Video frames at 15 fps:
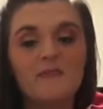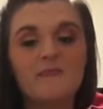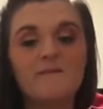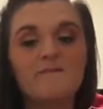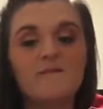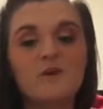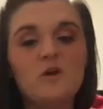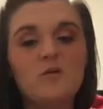
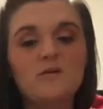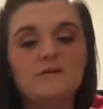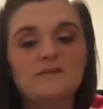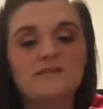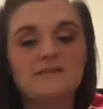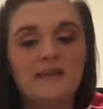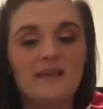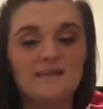The view
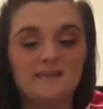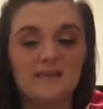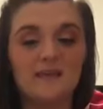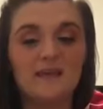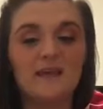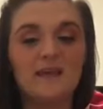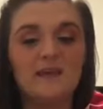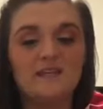was
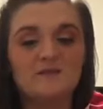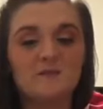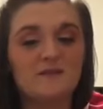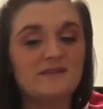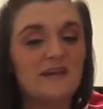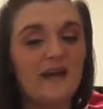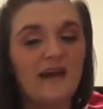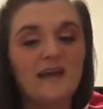dazing,
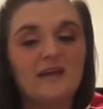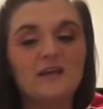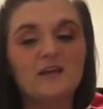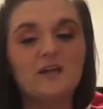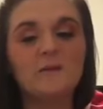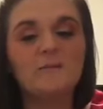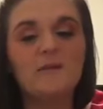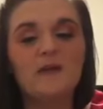
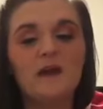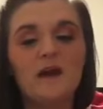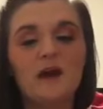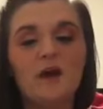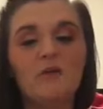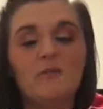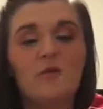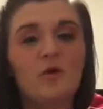spectacular,
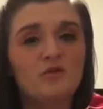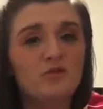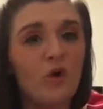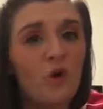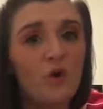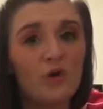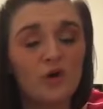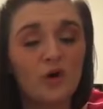a
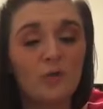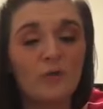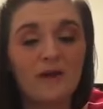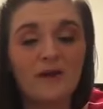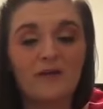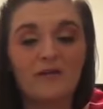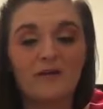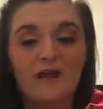total
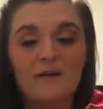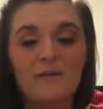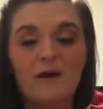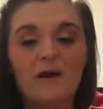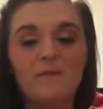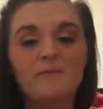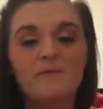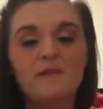panorama.